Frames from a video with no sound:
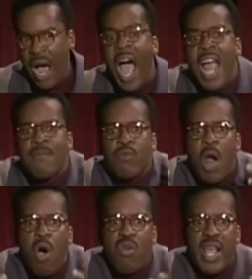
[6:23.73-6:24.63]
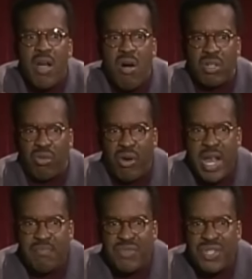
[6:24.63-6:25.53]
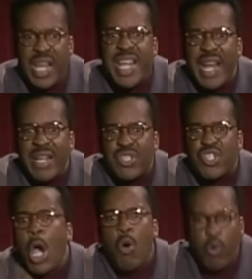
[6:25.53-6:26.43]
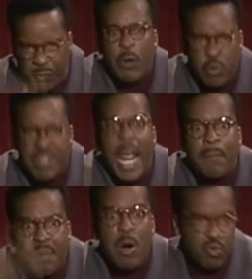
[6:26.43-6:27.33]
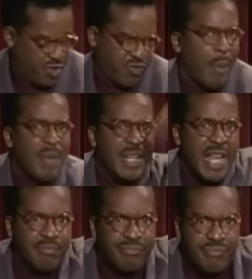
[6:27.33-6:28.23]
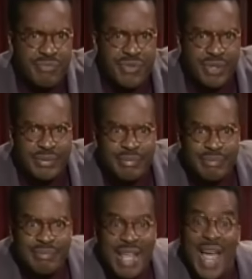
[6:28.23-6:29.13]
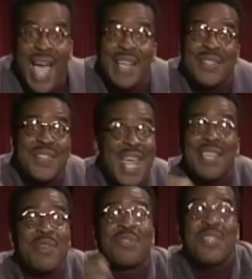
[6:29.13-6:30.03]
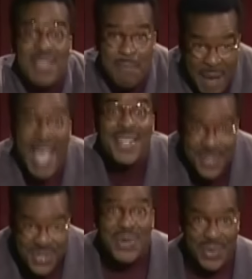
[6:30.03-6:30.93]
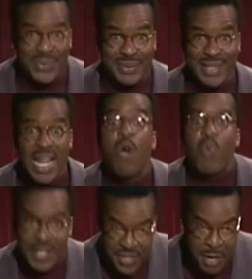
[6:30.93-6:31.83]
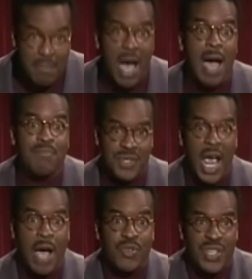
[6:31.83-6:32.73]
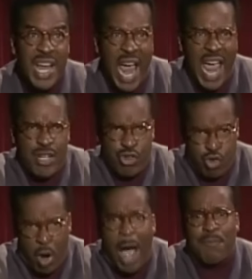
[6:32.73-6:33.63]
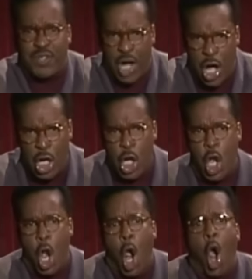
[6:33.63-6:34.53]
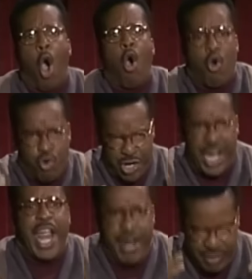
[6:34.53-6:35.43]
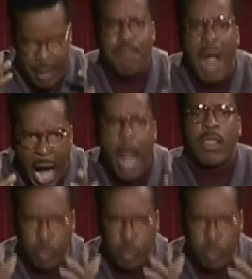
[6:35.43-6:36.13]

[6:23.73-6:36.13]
I'm rolling on rims, eating soul food neck bones from him. I'll take you to the pad soon. Went to mom's house and dropped a load in the back.